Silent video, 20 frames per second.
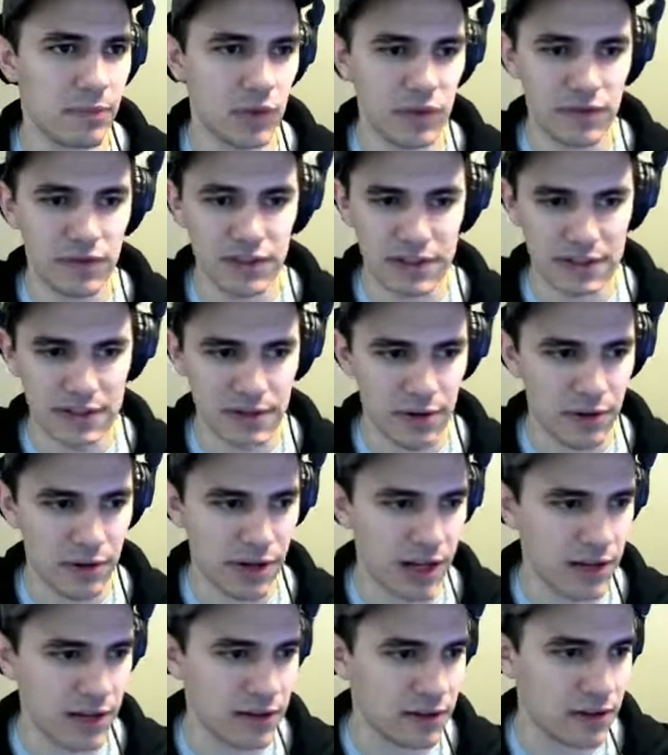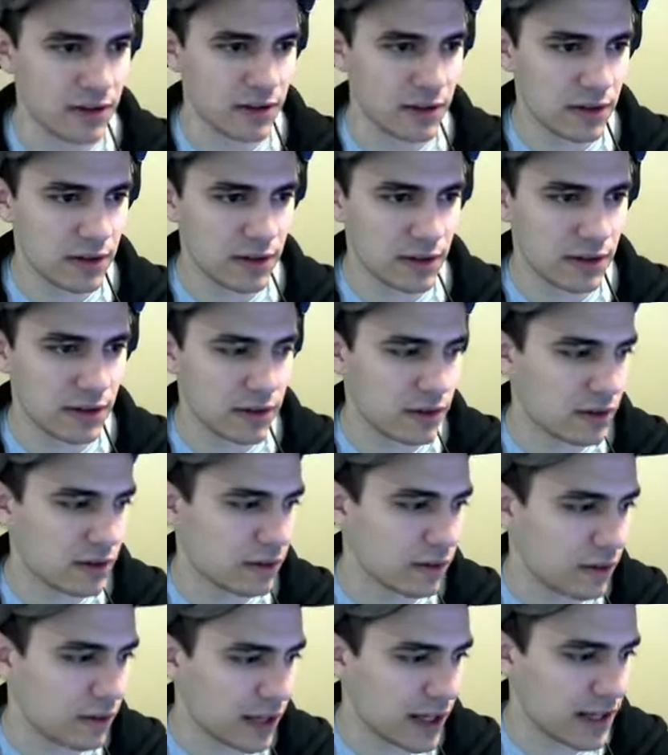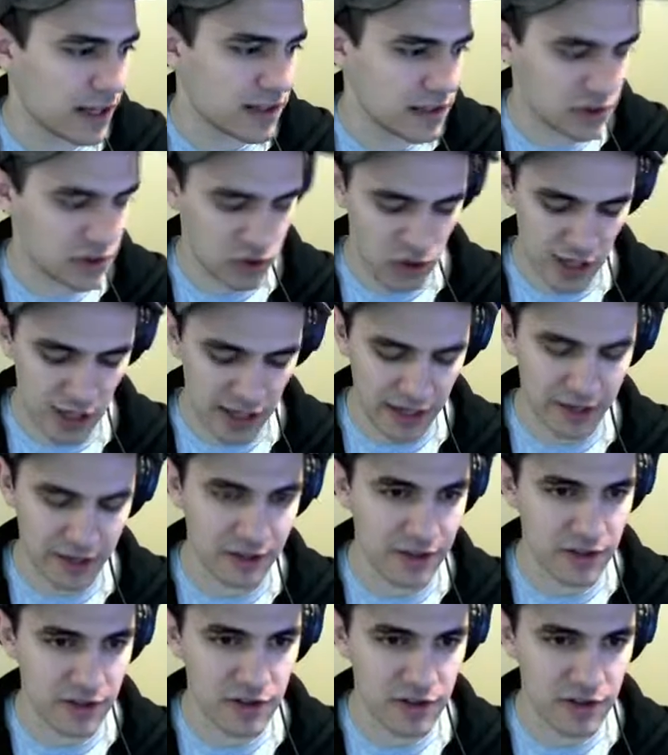move this. Okay. Let's try it out in a